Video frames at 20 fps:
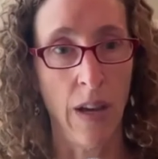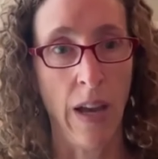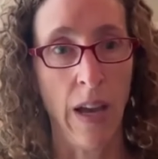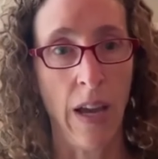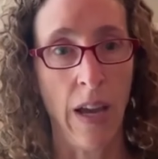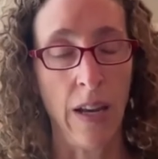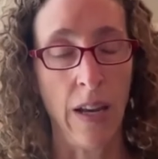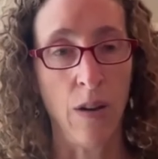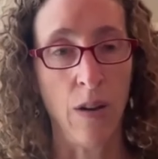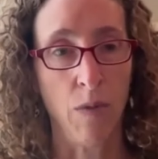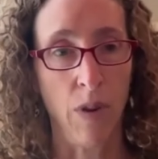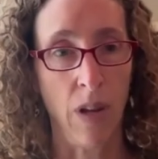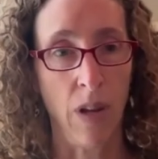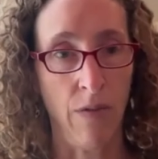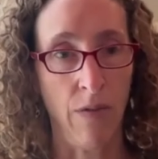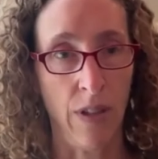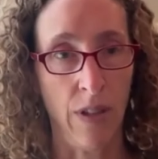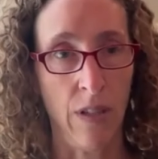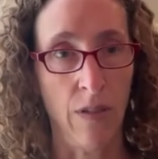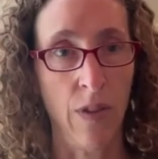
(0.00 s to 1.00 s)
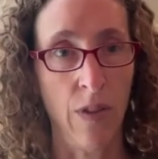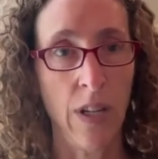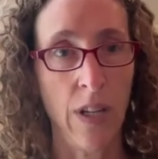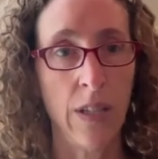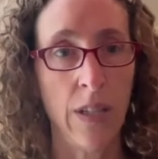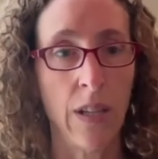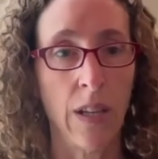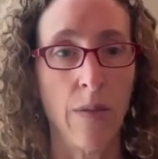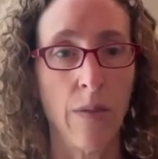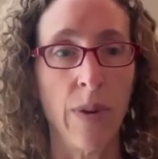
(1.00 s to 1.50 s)
And here we have this device
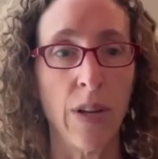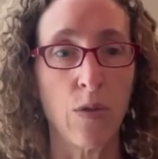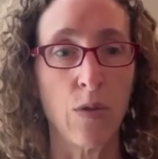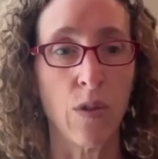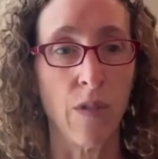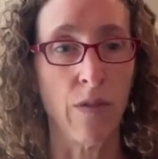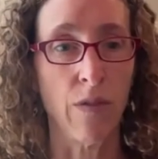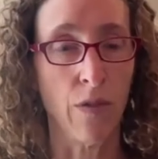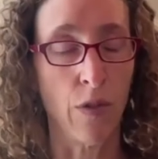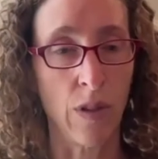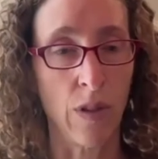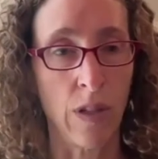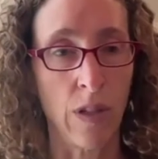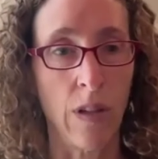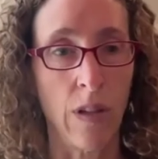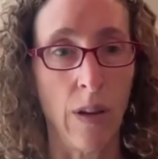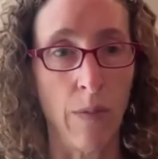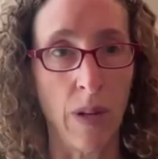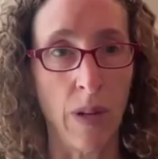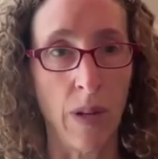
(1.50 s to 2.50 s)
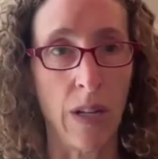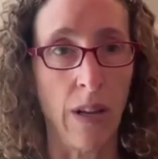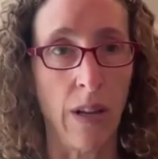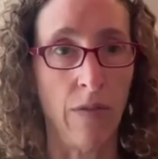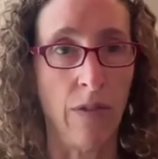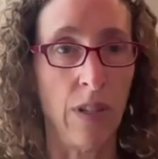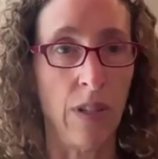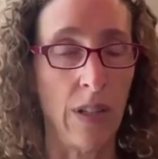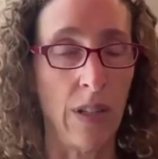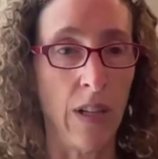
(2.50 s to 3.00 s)
that can measure it versus I'm going to
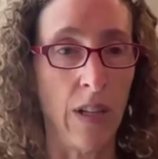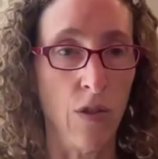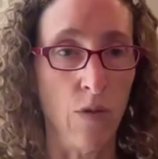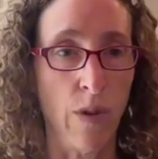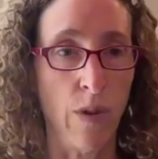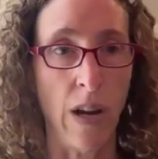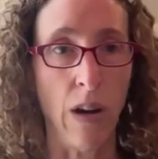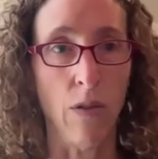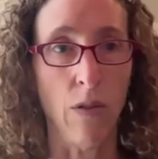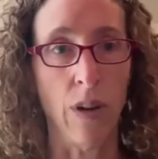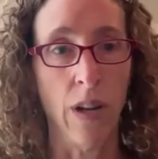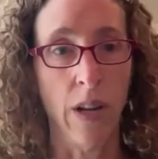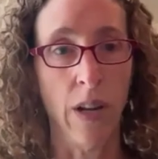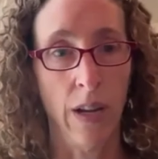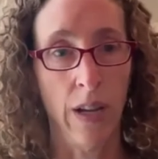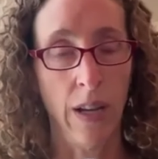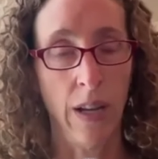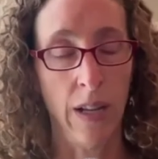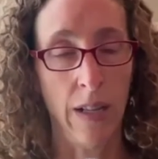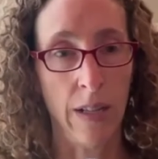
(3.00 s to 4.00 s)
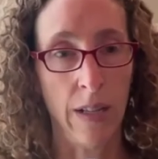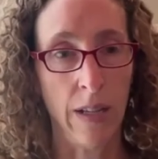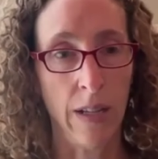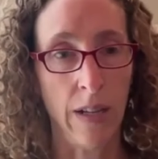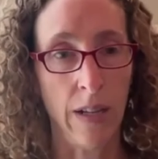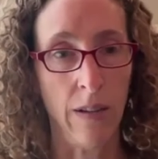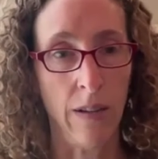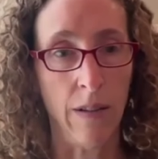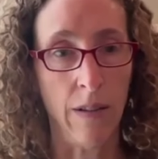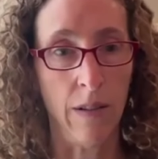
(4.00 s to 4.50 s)
have to send you out.
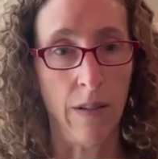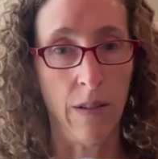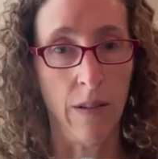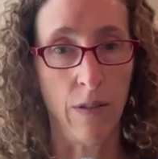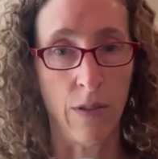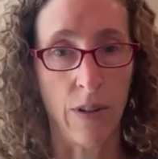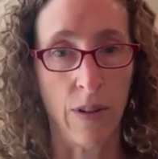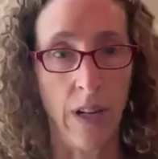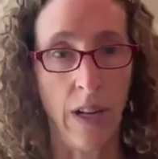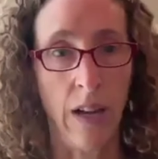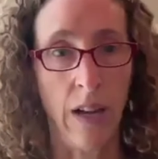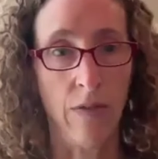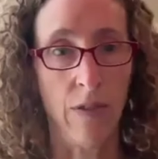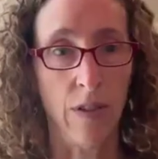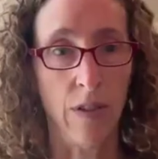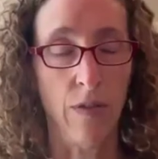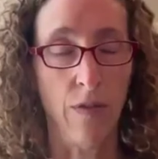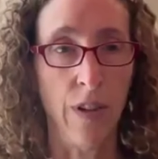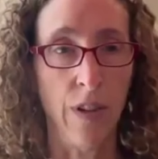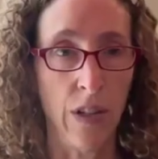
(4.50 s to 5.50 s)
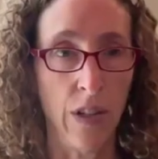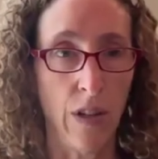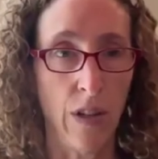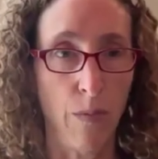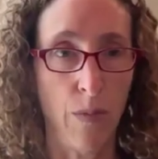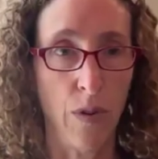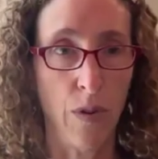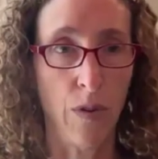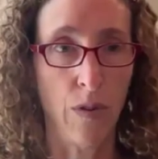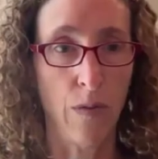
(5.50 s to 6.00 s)
You're going to have to finish
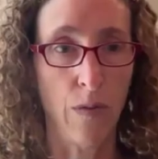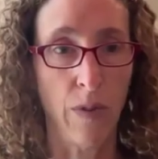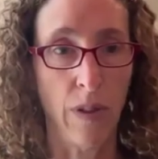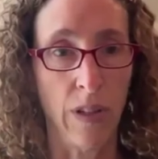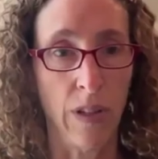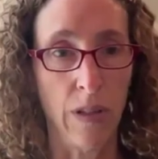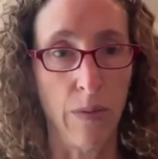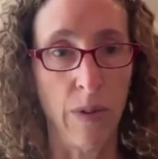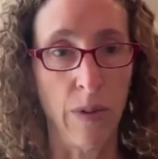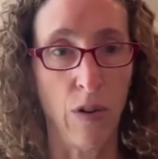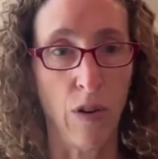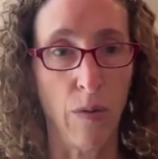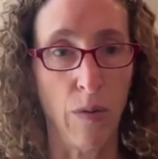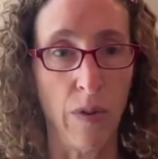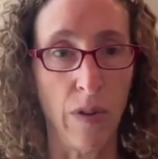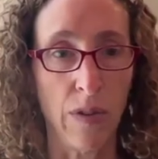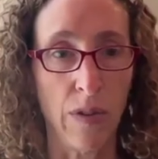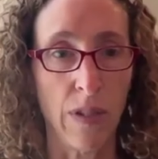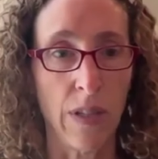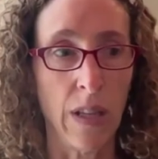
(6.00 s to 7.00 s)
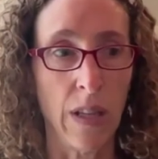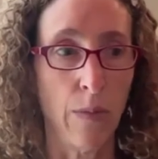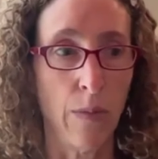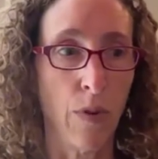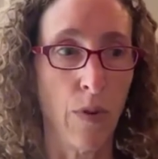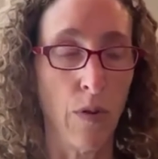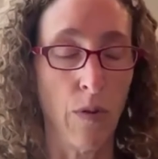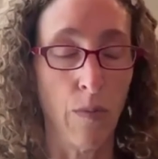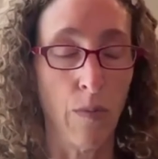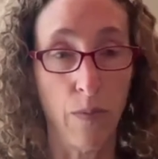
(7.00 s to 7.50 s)
up your herbal antimicrobials. Then
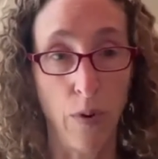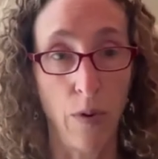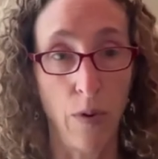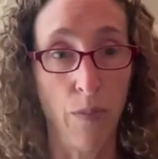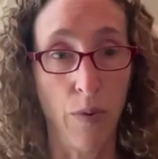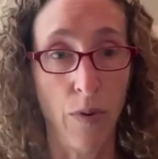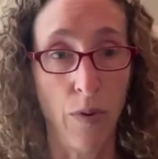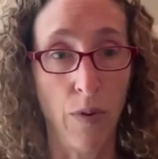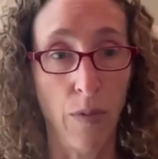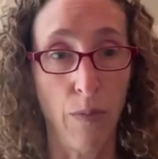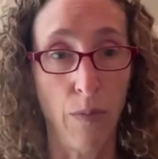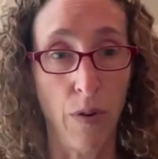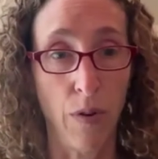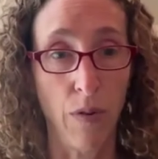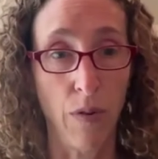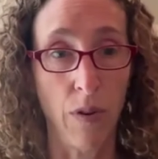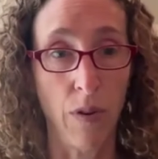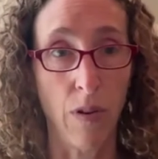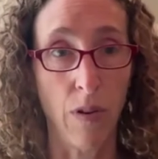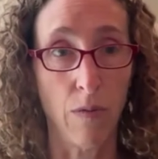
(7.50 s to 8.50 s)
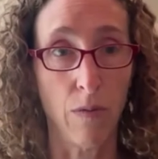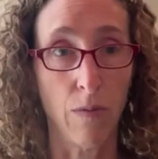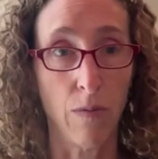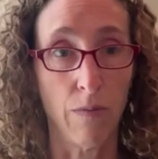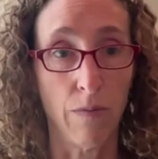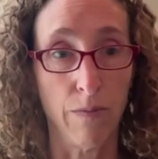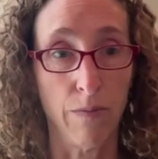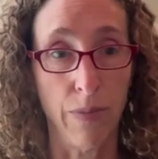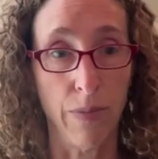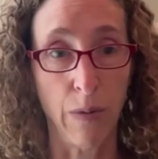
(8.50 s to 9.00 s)
per the protocol
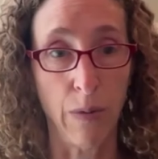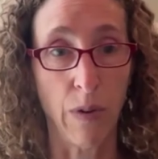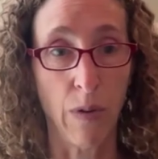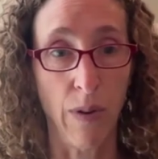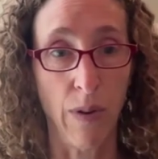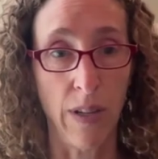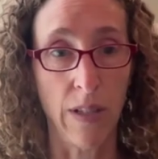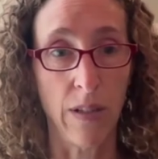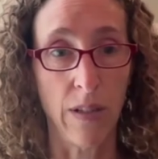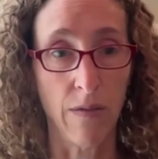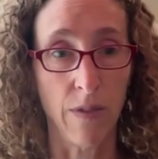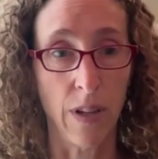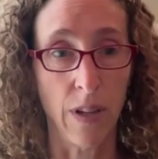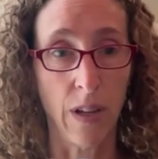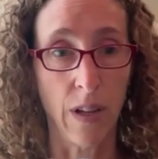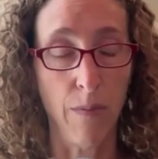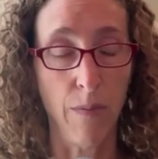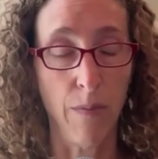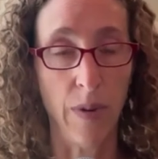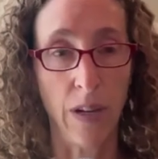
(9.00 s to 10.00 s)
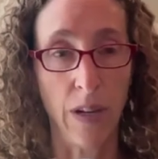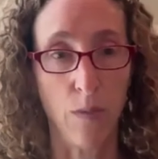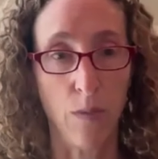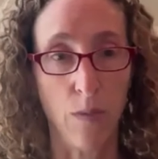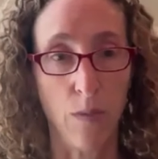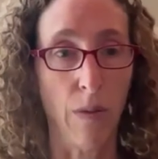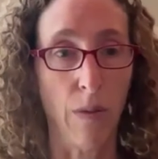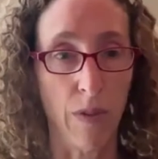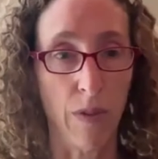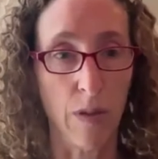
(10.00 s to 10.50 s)
by request of the company, you're
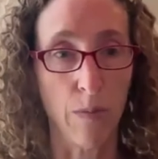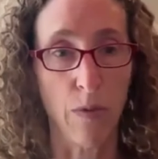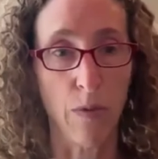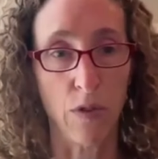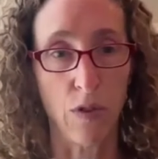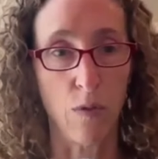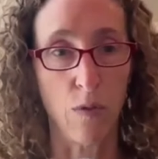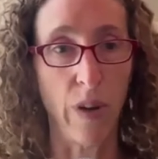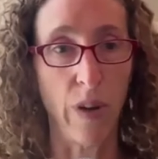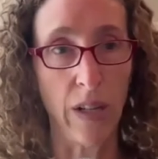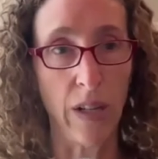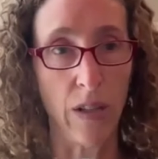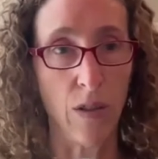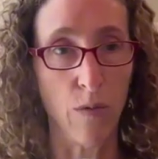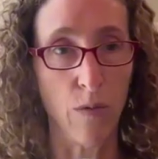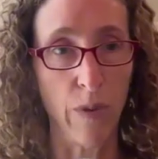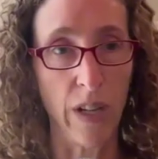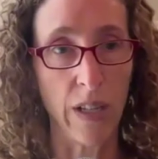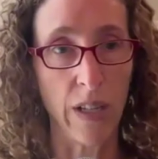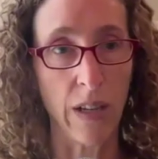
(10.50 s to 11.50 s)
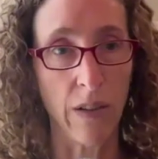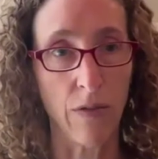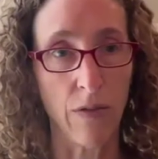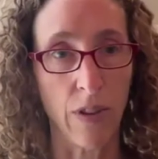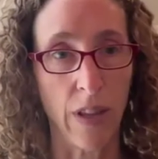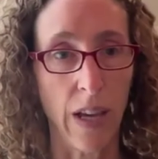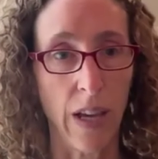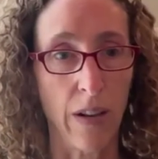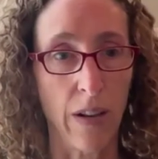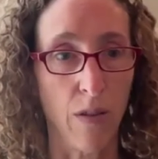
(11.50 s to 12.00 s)
probably supposed to wait 2 weeks after
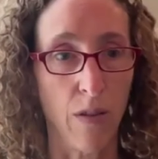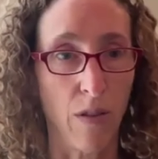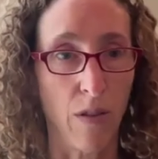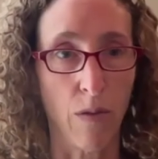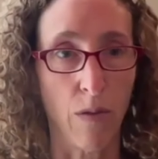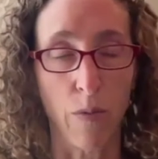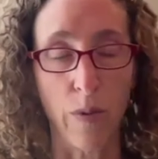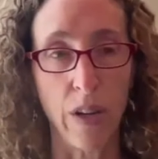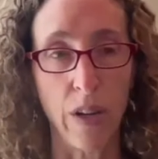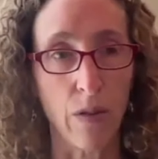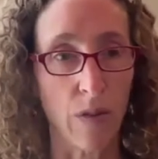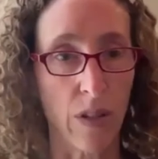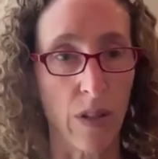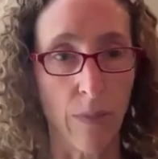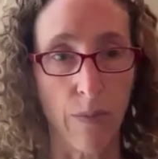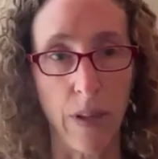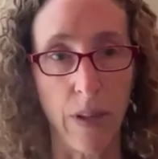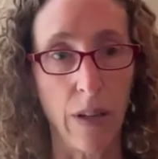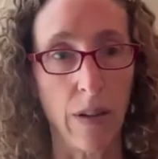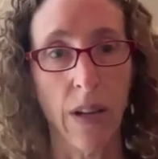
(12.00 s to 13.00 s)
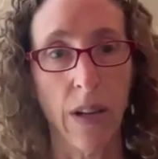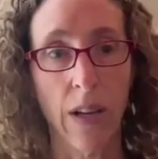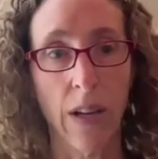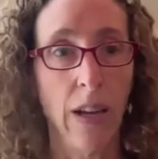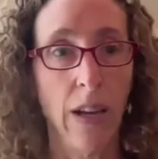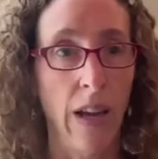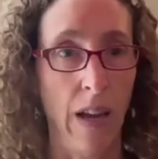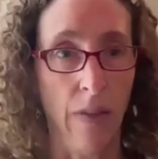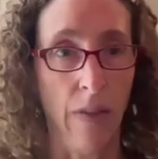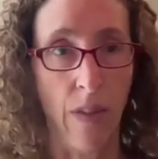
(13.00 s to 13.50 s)
that or a week or something.
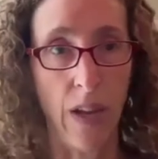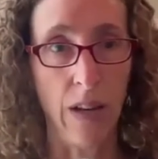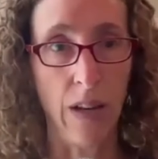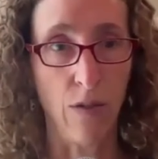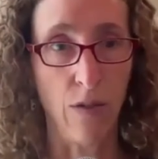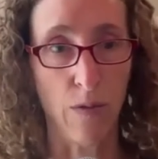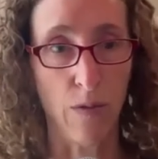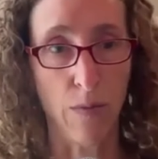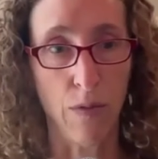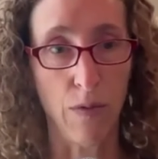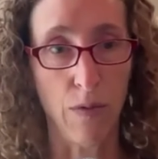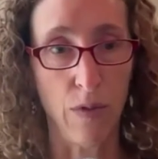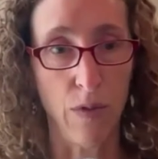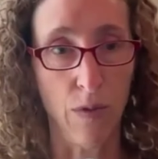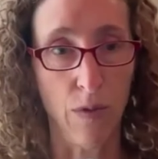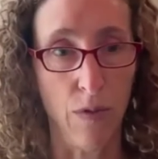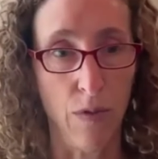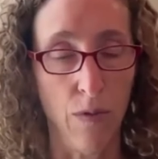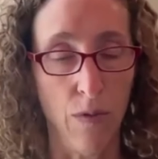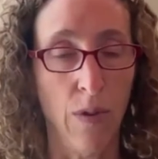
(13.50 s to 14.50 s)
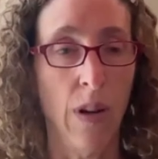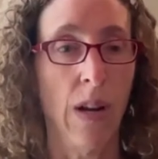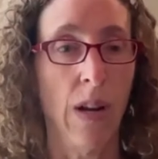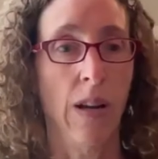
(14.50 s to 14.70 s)
And then you're supposed to